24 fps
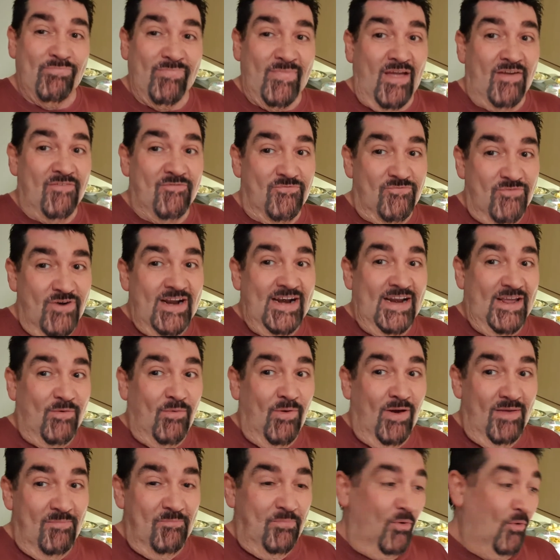really
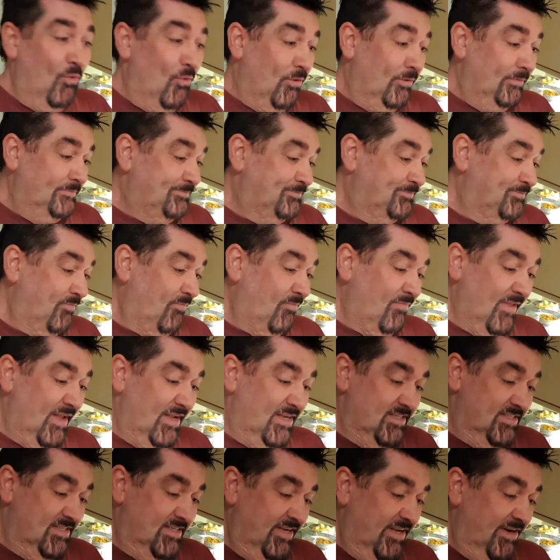quite poor.
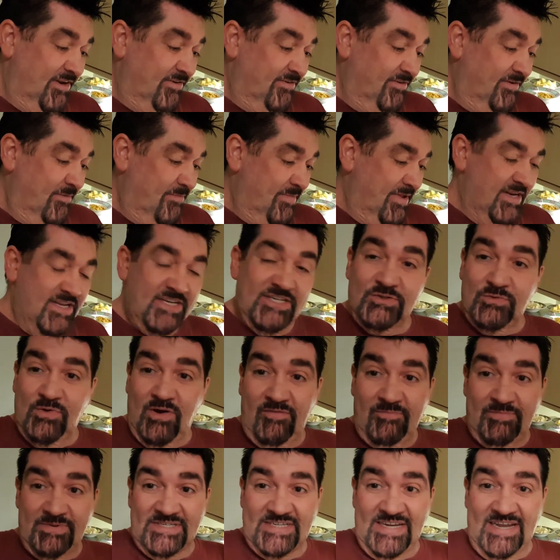You know, I mean, it's
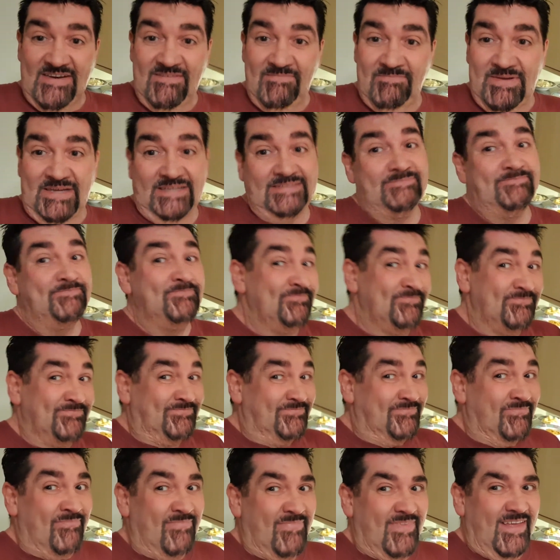12%, but
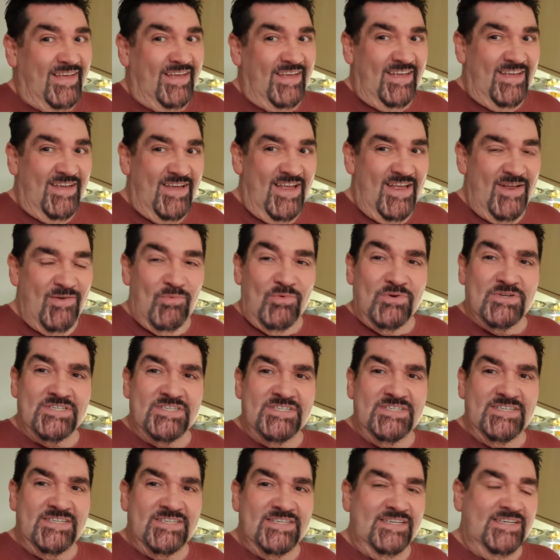it
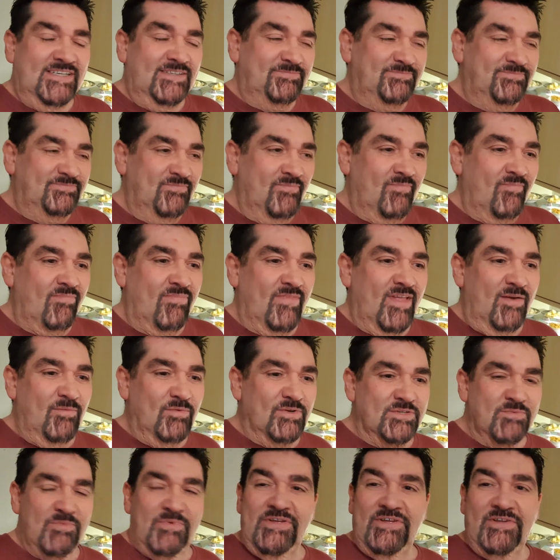wasn't
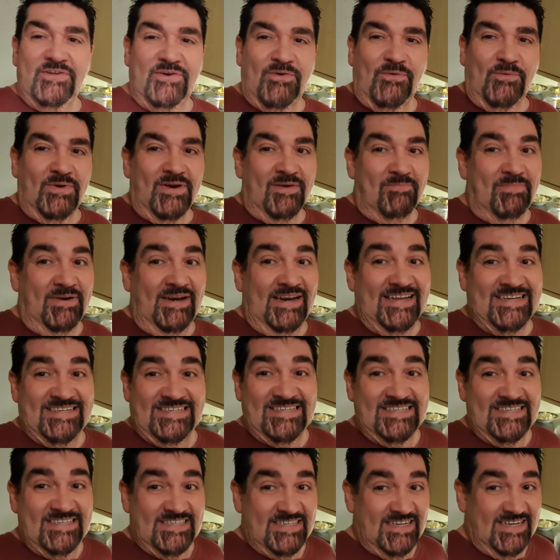what you'd call a
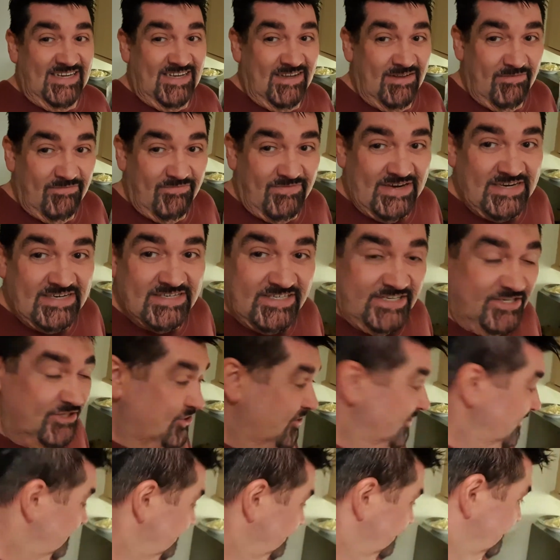pleasant vintage.
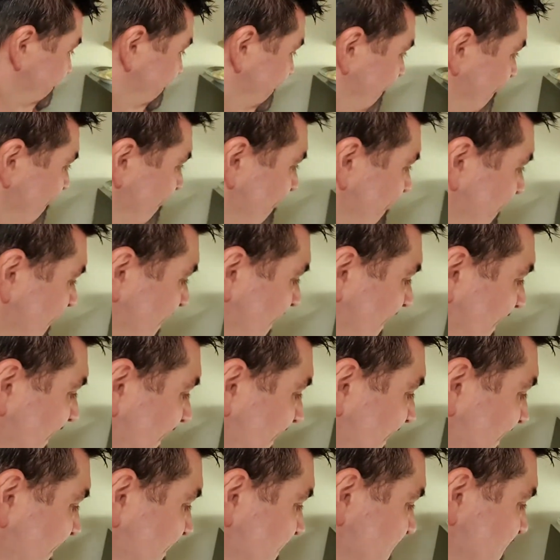
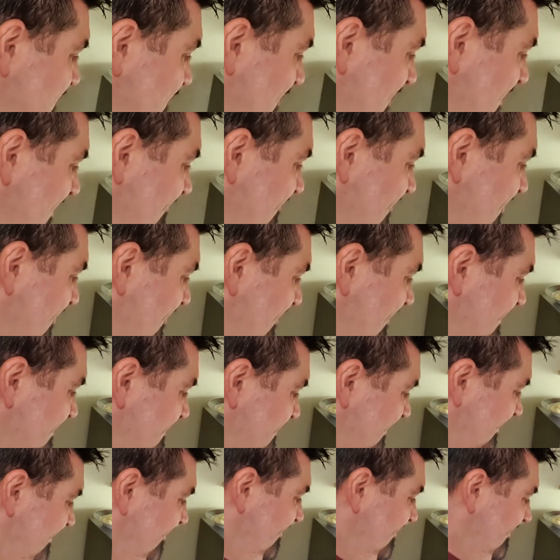And what I've got is
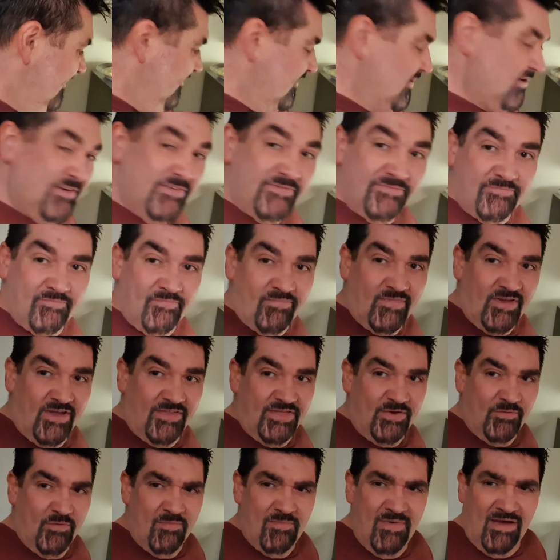here. I
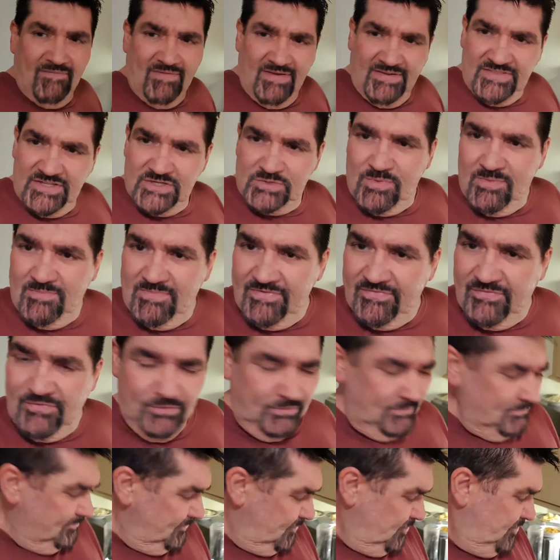think we may have had this one
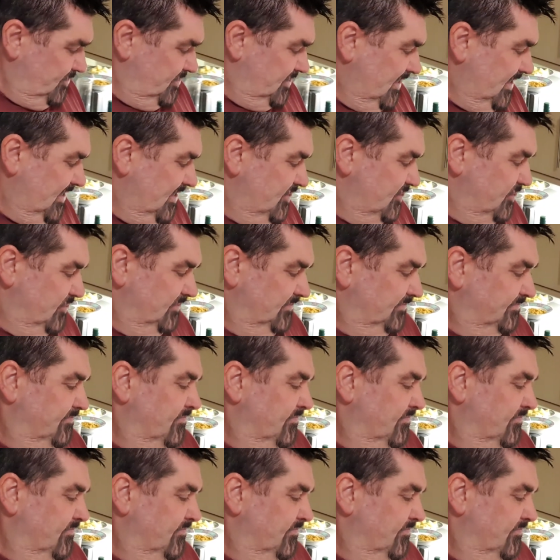before. Not exactly sure.